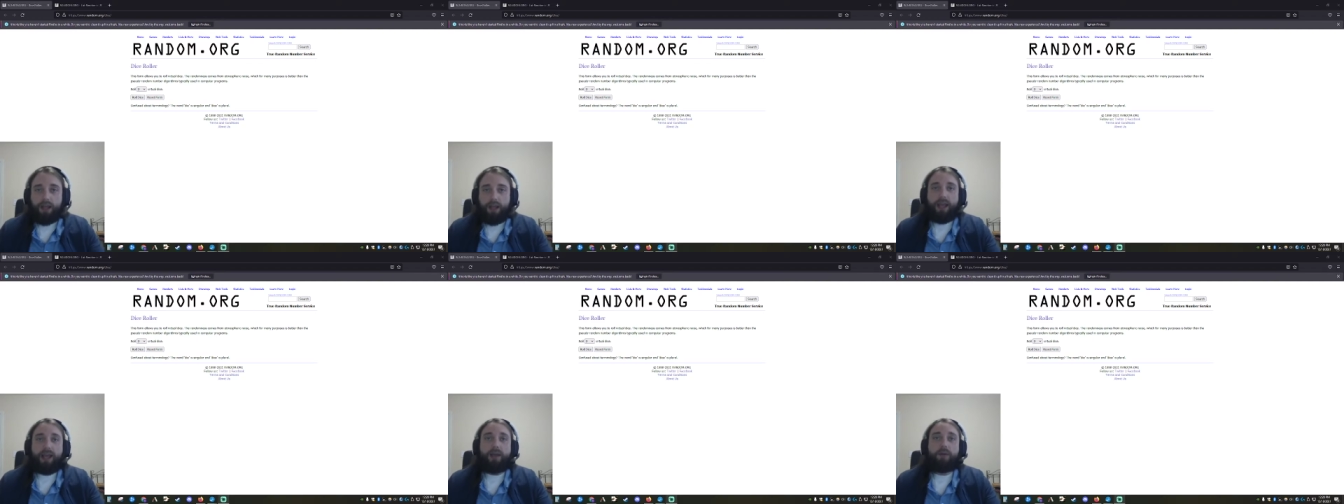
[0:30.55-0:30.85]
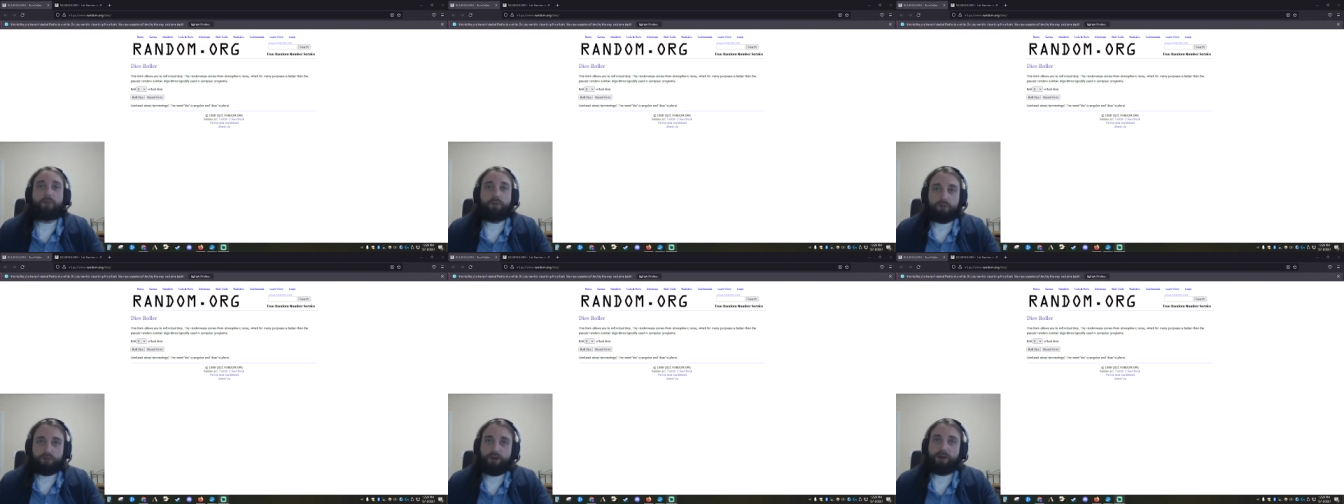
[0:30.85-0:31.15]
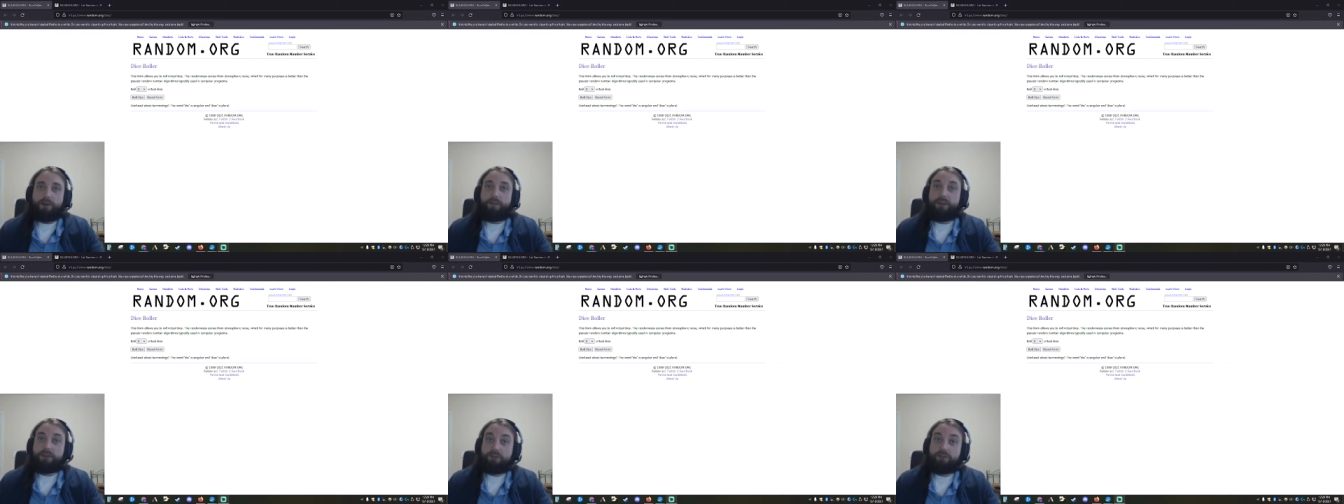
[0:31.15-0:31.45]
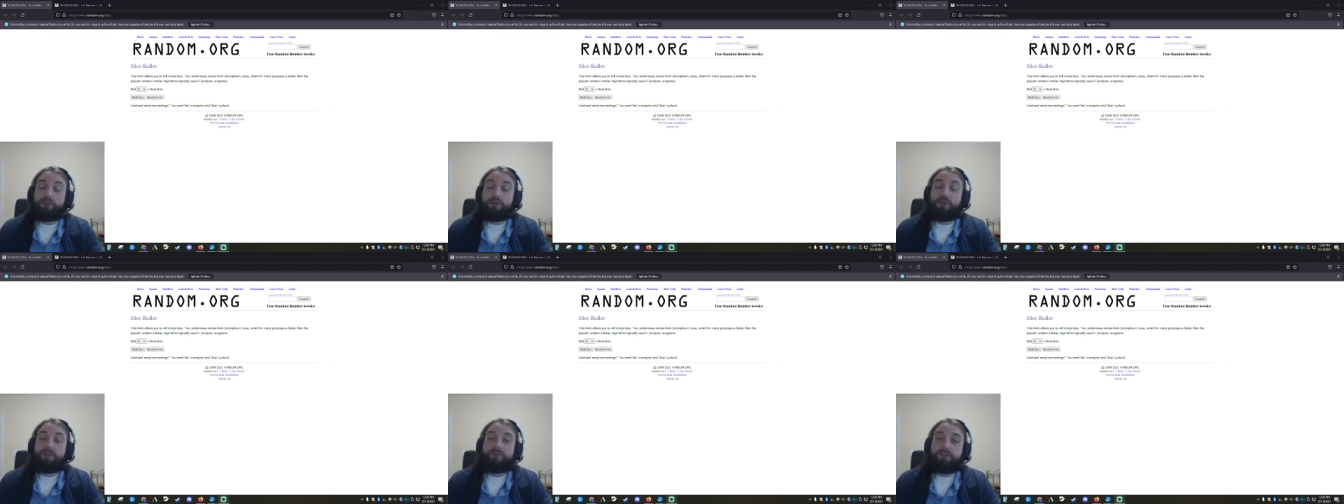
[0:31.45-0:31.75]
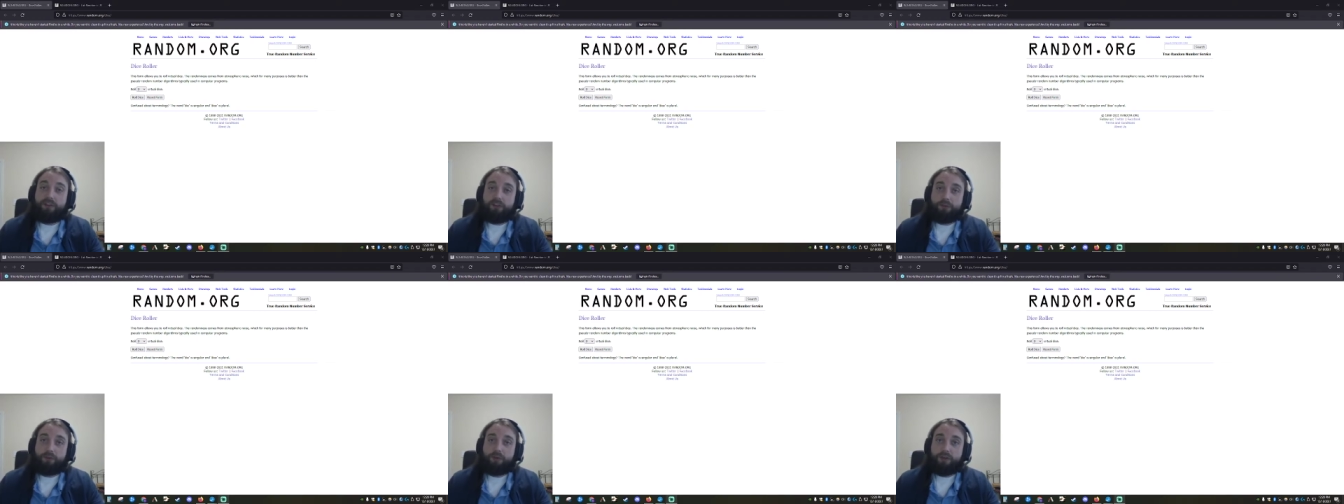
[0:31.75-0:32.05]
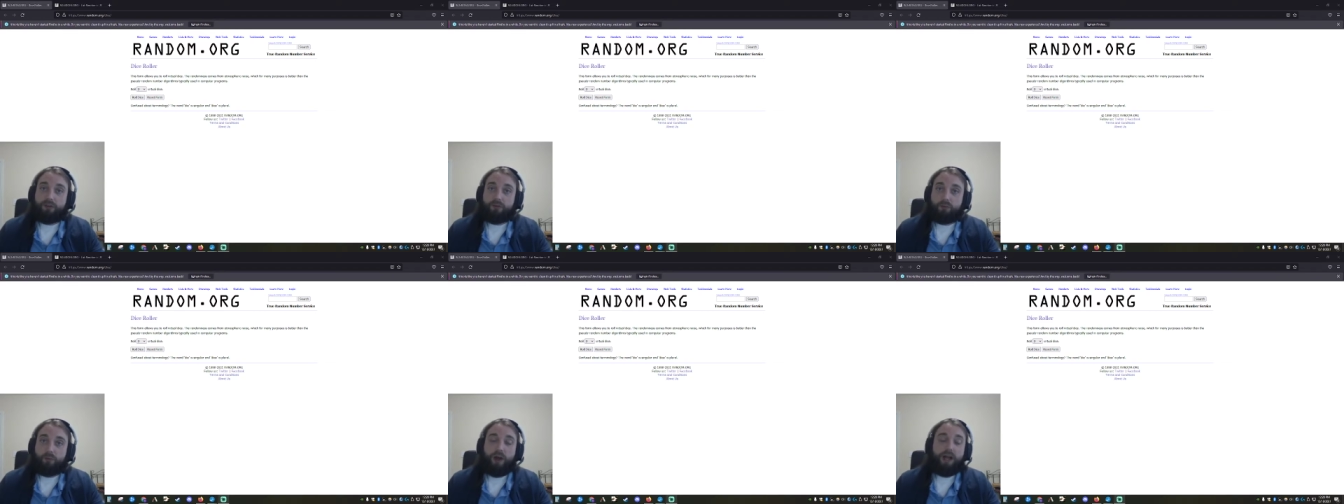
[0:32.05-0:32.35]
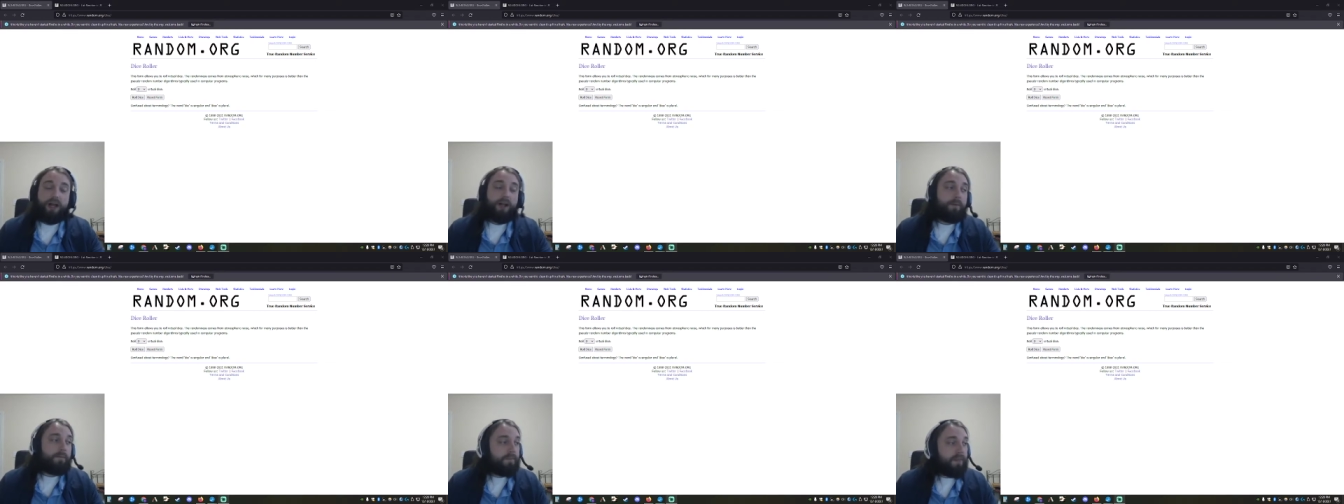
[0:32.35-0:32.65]
and we'll try to message you on Facebook as
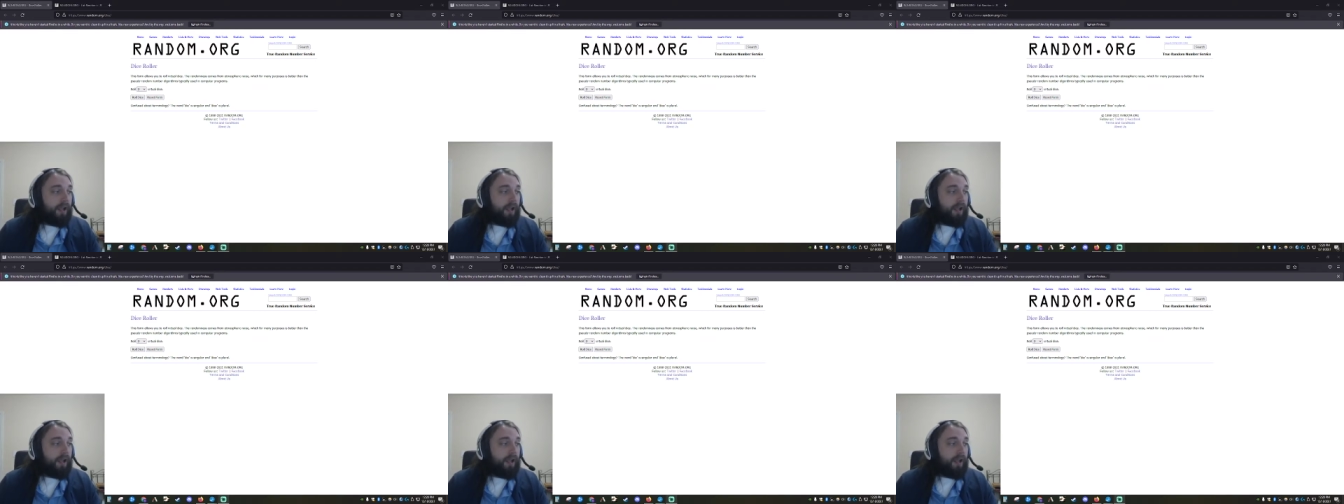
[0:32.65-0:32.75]
well